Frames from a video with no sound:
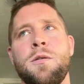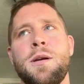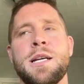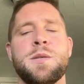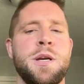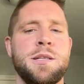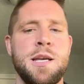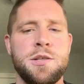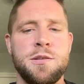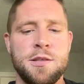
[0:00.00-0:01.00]

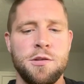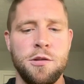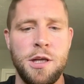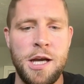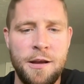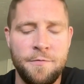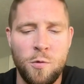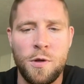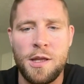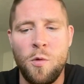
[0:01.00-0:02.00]
expectations of their life or
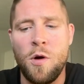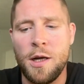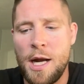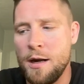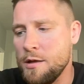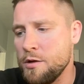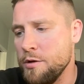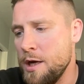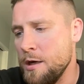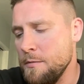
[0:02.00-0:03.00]
what they want out of the
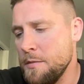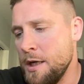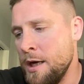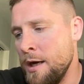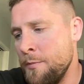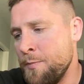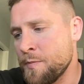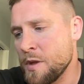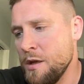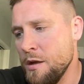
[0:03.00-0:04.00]
career.
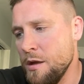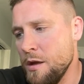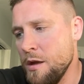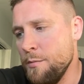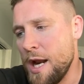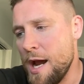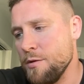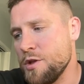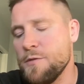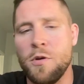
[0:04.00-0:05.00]
But I
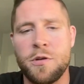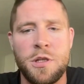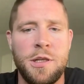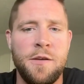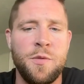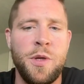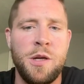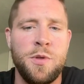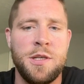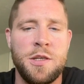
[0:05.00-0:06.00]
was just fortunately enough to be in
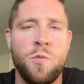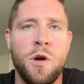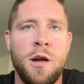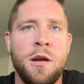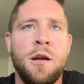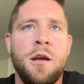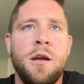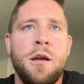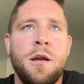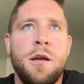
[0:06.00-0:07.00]
a position where
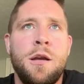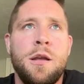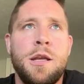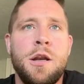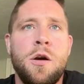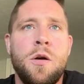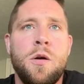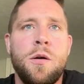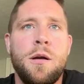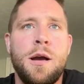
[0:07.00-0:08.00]
you
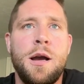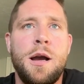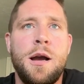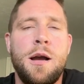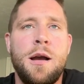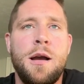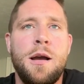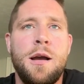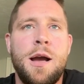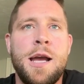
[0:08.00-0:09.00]
know
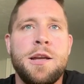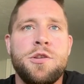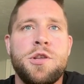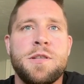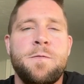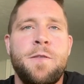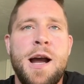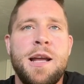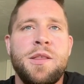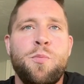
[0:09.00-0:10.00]
I could just
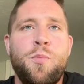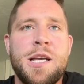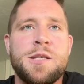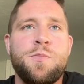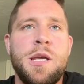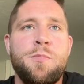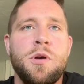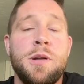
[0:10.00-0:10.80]
find the best people,